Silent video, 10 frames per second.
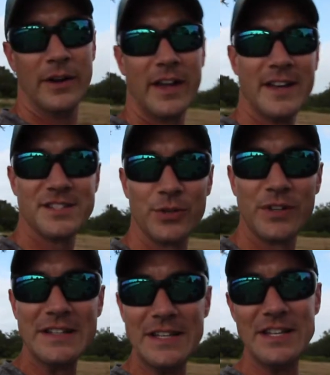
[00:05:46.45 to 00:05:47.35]
guys, so
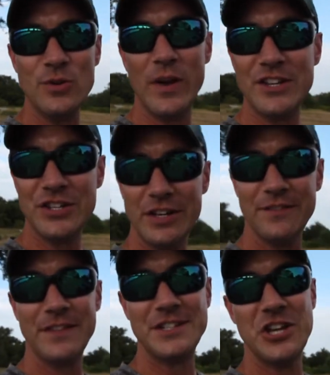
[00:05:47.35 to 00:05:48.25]
continuation
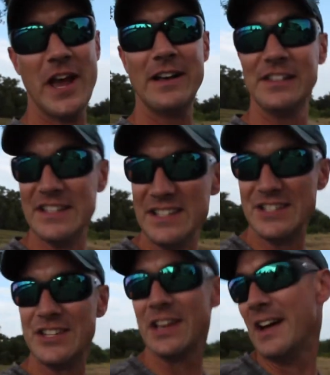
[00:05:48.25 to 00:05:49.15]
of the
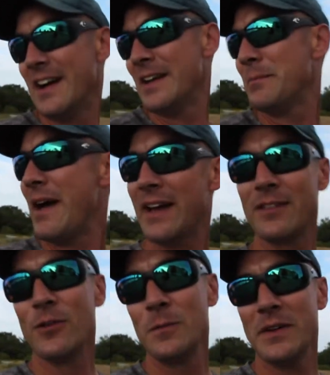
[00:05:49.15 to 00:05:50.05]
challenge. I am back
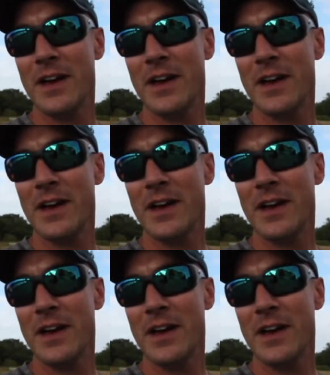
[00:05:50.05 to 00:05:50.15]
home